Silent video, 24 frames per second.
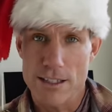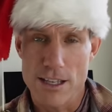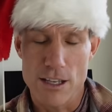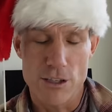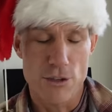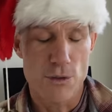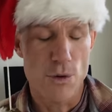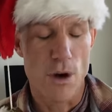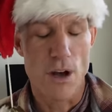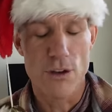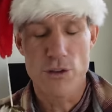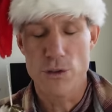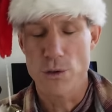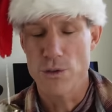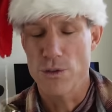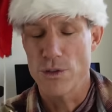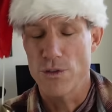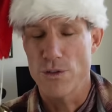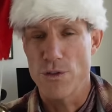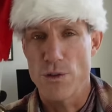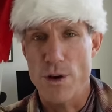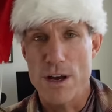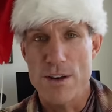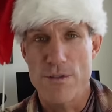They do all sorts
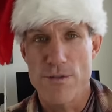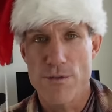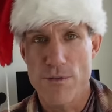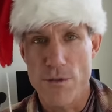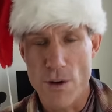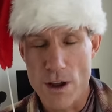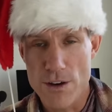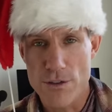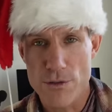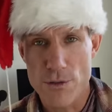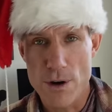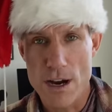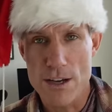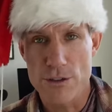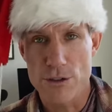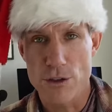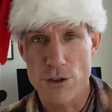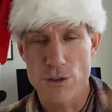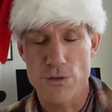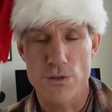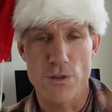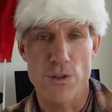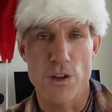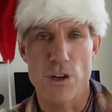of great
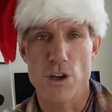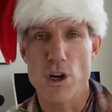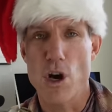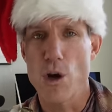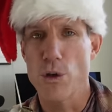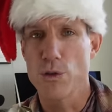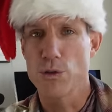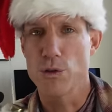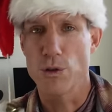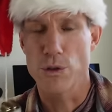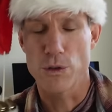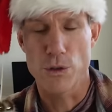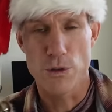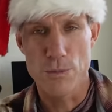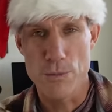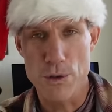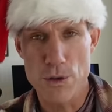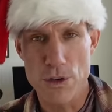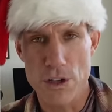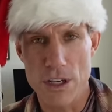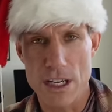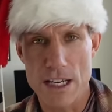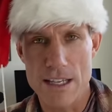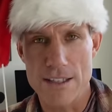fundraisers for the coastal
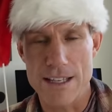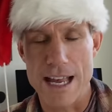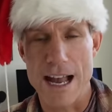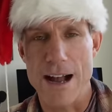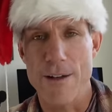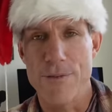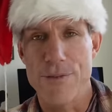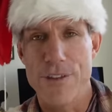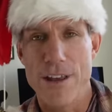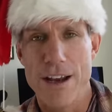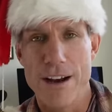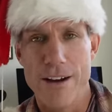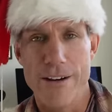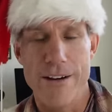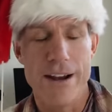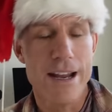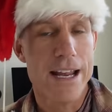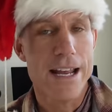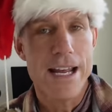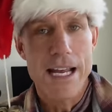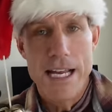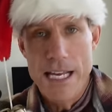communities out there